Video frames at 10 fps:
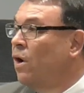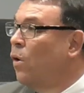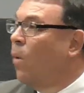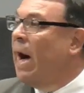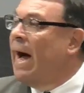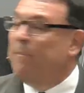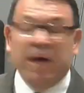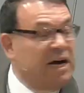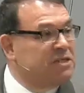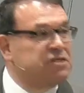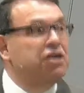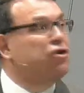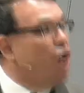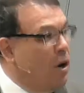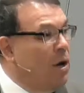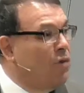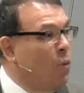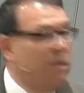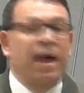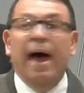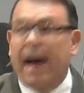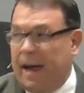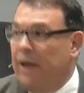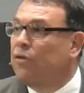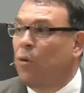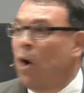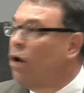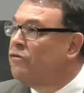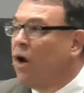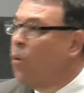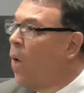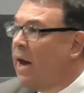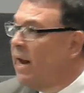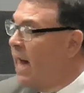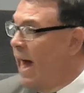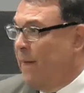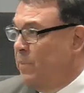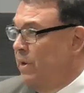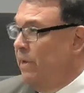Why? Because the, the yeah, the world don't want it happen.